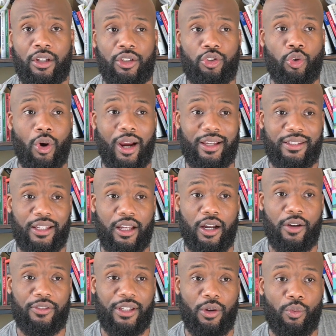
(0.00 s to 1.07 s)
to
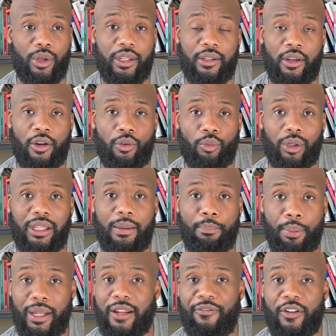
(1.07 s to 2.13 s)
ourselves, and we really
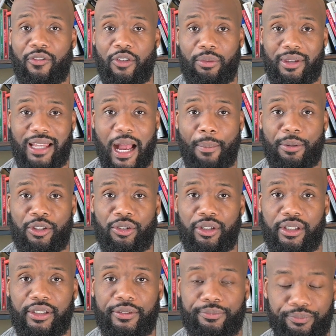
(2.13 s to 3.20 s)
benefit from this
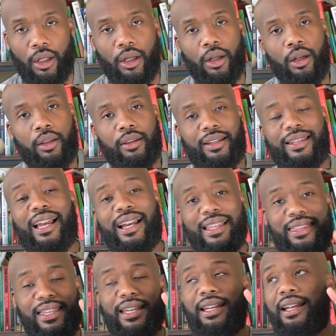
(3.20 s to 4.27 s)
opportunity. The second
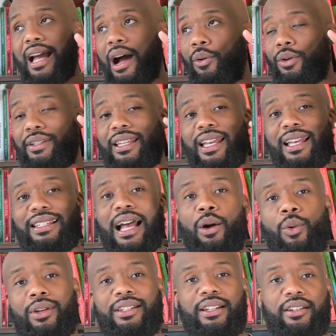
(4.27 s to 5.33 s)
thing I would say is I
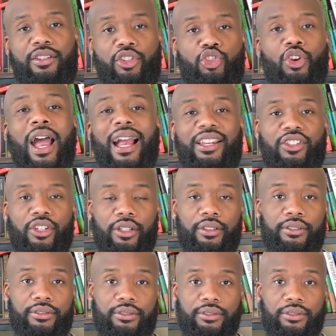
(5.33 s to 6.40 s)
wasn't a distraction,
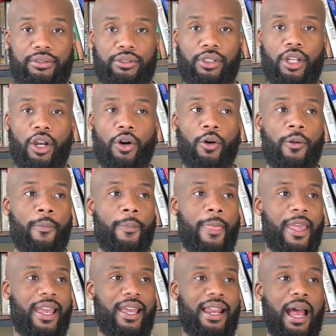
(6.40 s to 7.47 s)

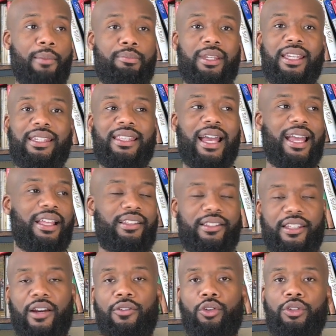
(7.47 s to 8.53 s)
and I mean that in
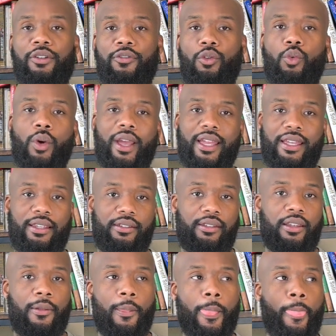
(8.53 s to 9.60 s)
several different
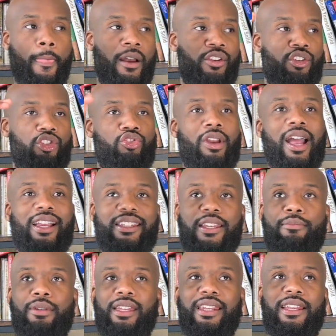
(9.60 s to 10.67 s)
ways. A
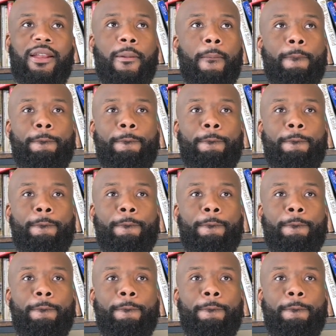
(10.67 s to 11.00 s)
distraction meaning